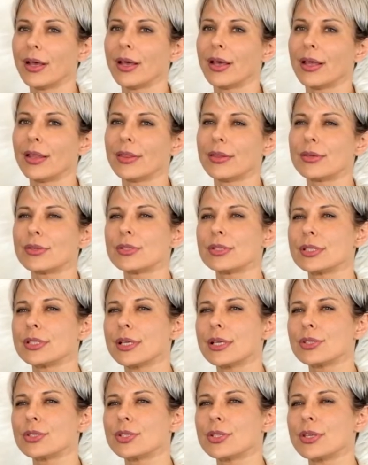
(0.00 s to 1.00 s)
There is
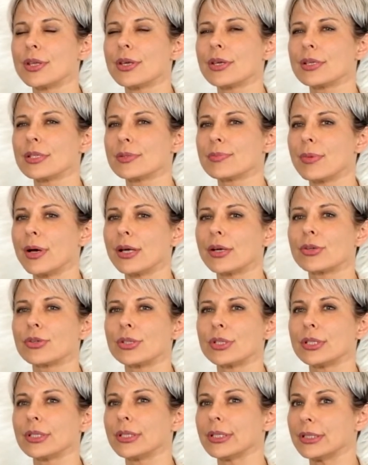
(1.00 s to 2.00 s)
such thing as
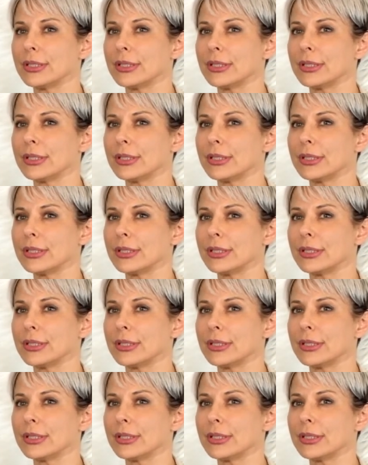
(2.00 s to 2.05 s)
microneedling